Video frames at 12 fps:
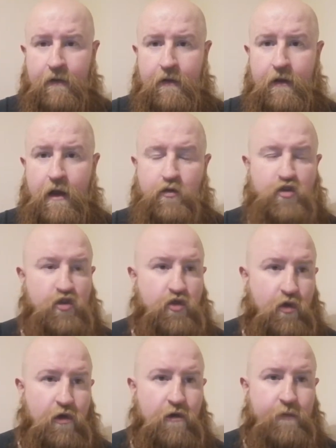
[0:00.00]
Uh, I was a
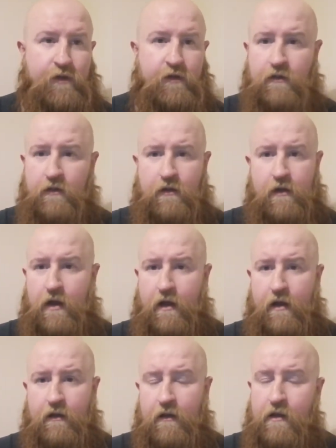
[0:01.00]
doorman.
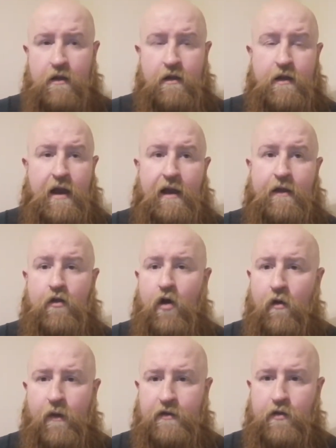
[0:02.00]
I, I can
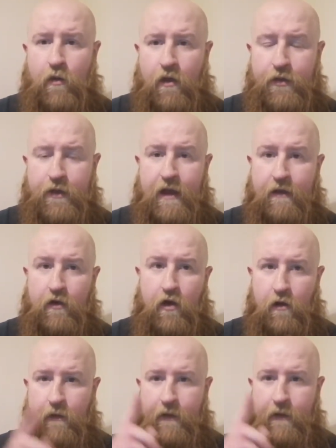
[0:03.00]
always the one thing I can
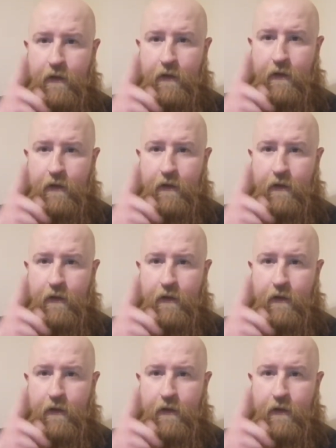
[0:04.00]
always say,